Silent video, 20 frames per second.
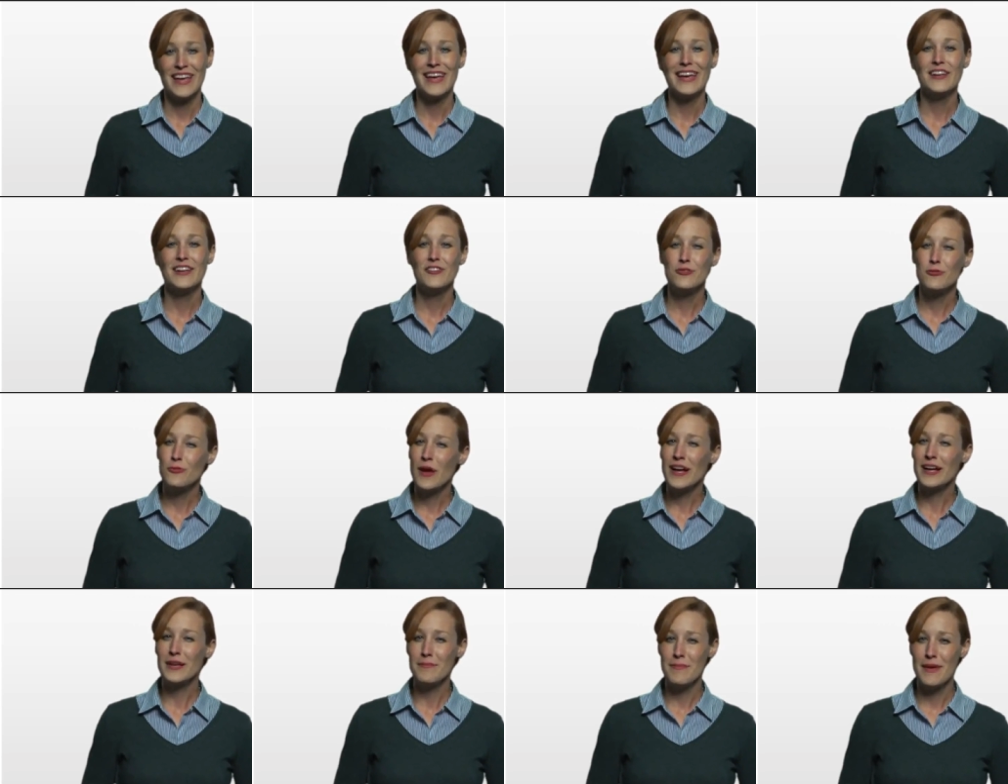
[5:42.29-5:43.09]
It is
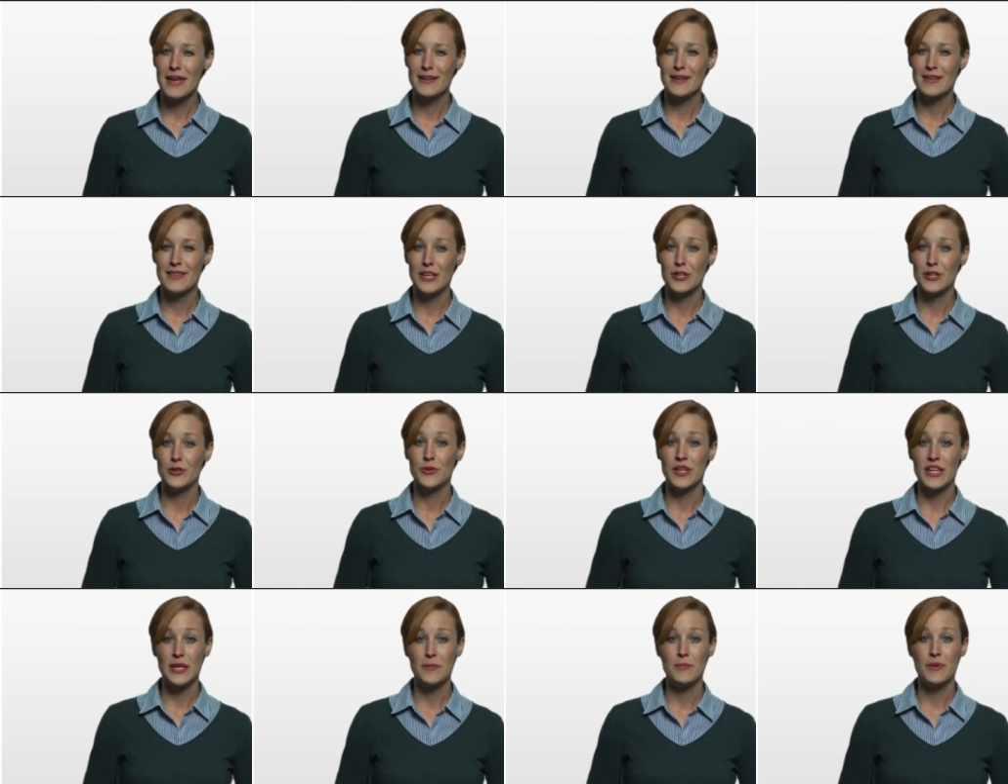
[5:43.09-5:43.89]
recommended that you
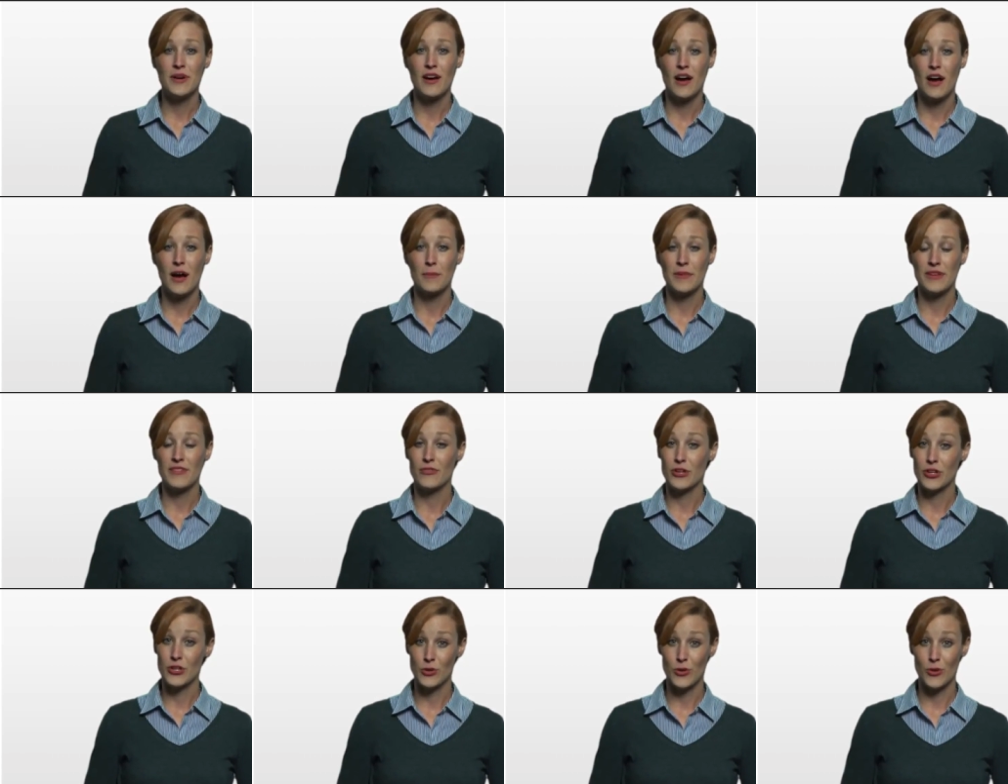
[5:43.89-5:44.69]
keep a copy
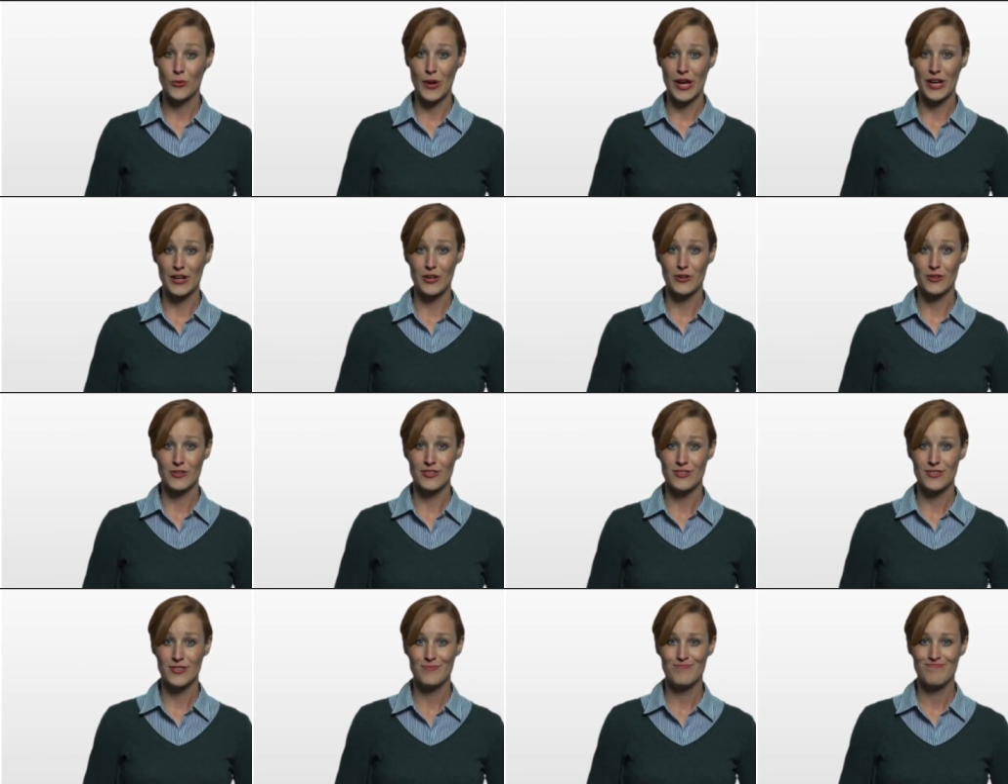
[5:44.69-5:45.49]
for your
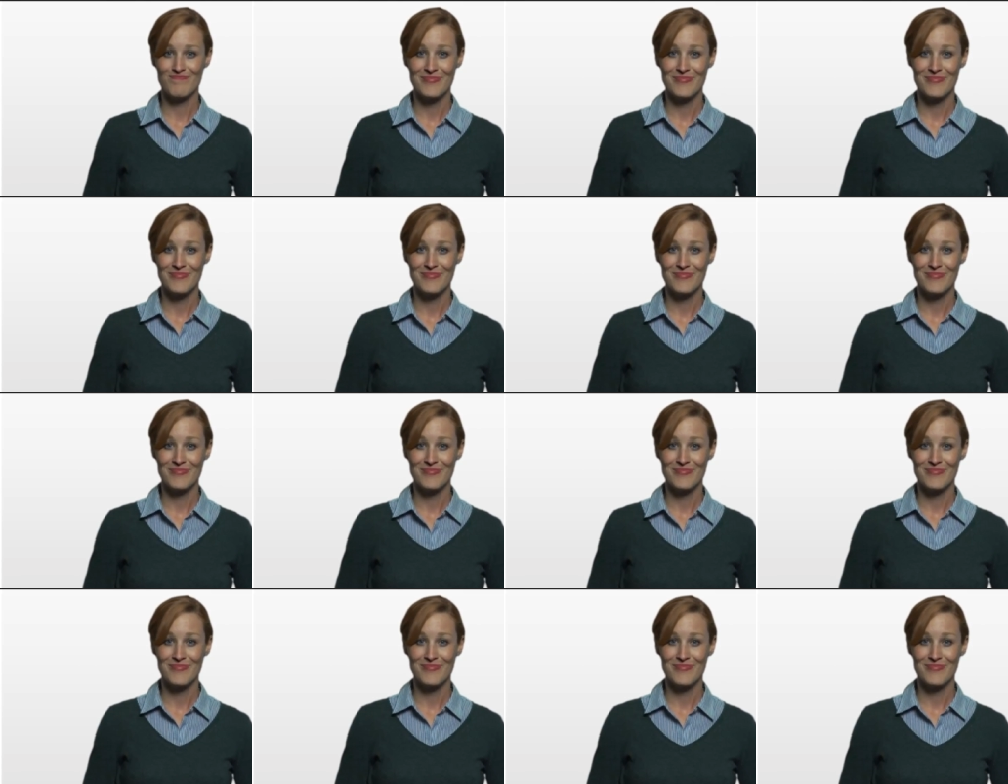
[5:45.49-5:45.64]
records.